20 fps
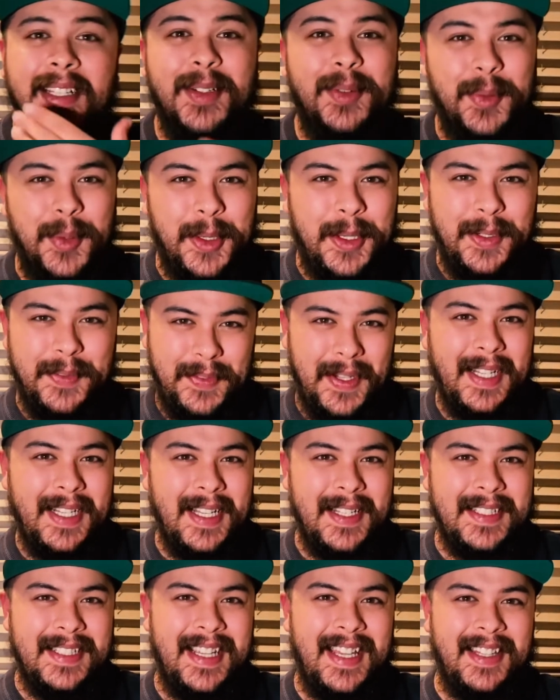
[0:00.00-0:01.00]
we're gonna find
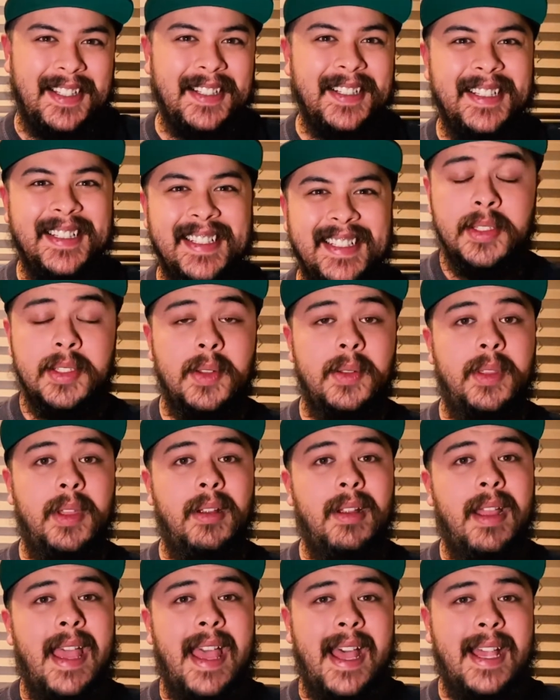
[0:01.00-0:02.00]
out together. So
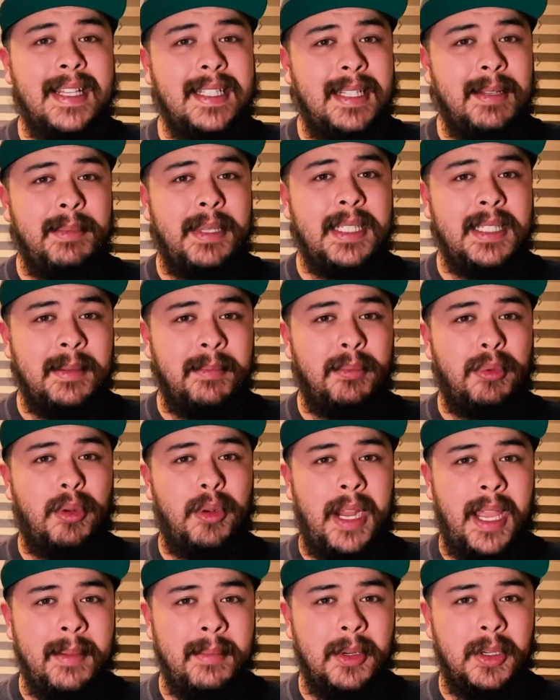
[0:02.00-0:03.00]
there has to be some
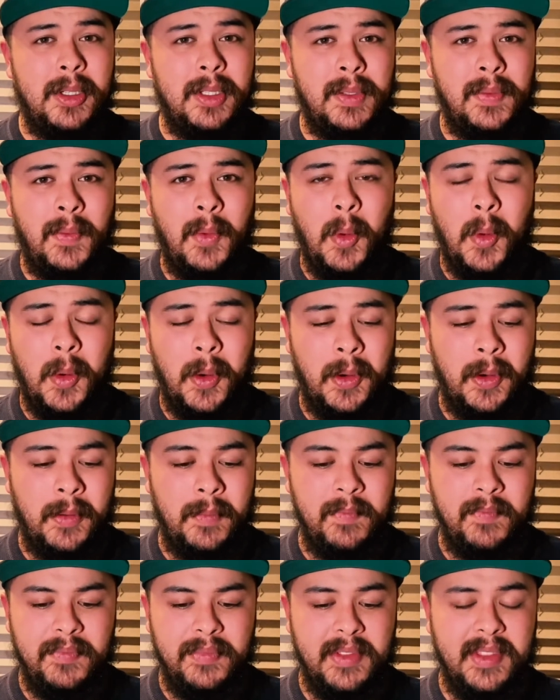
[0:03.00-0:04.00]
parameters for
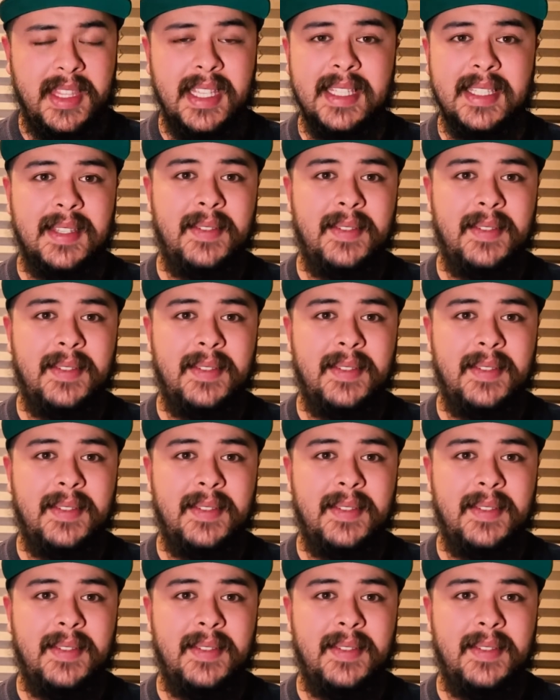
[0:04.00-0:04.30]
this